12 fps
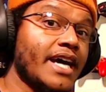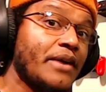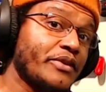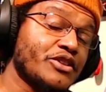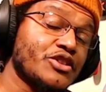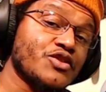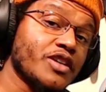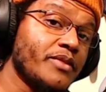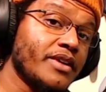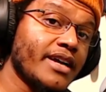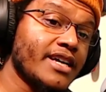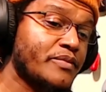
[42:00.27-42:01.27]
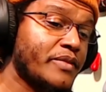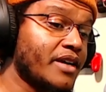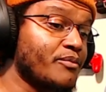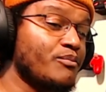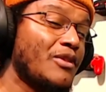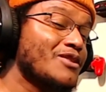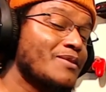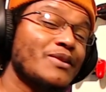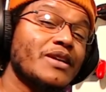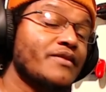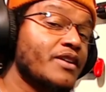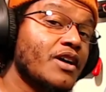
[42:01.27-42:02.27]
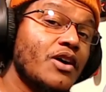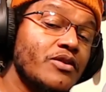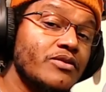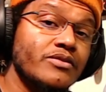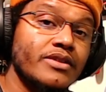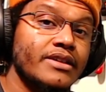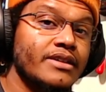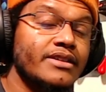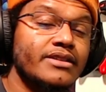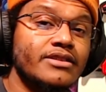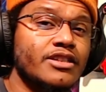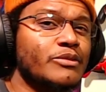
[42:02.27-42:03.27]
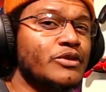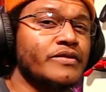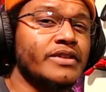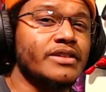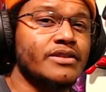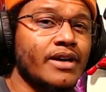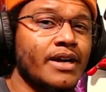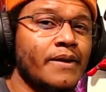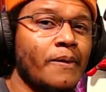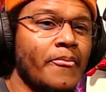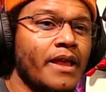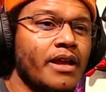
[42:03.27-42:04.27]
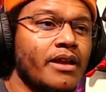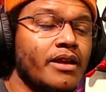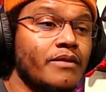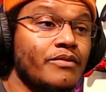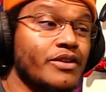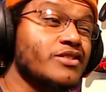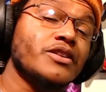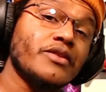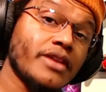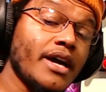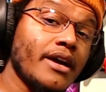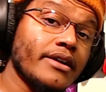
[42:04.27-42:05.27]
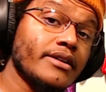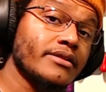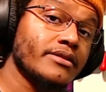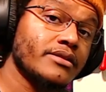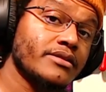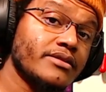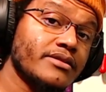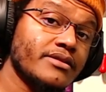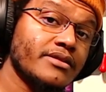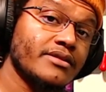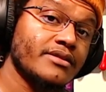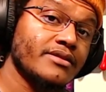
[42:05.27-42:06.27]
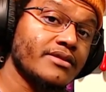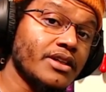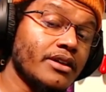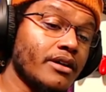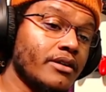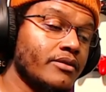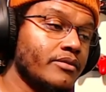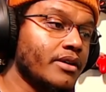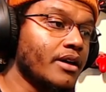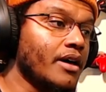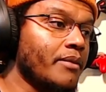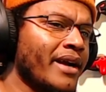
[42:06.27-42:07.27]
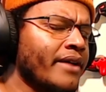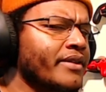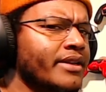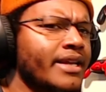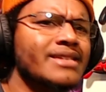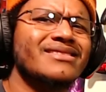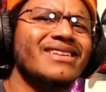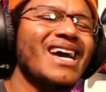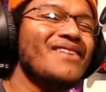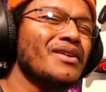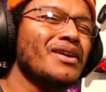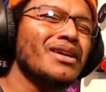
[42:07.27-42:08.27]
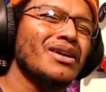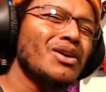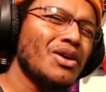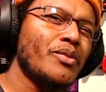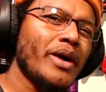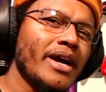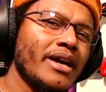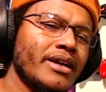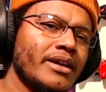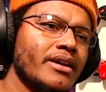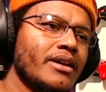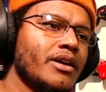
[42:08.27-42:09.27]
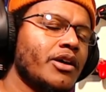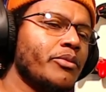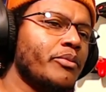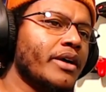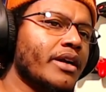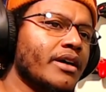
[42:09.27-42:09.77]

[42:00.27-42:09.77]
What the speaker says: with the streaming aspect, most people don't even go to the movies, right? They're still there, you know. I don't think that's ever gonna go away, but